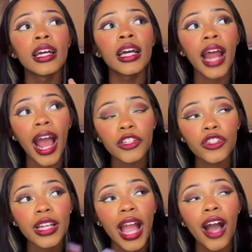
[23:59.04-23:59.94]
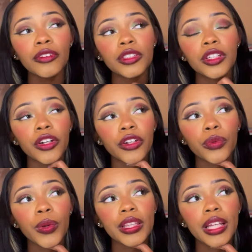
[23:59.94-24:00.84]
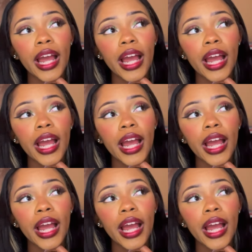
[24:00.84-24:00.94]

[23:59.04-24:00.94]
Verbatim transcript: And actually, after the earthquake that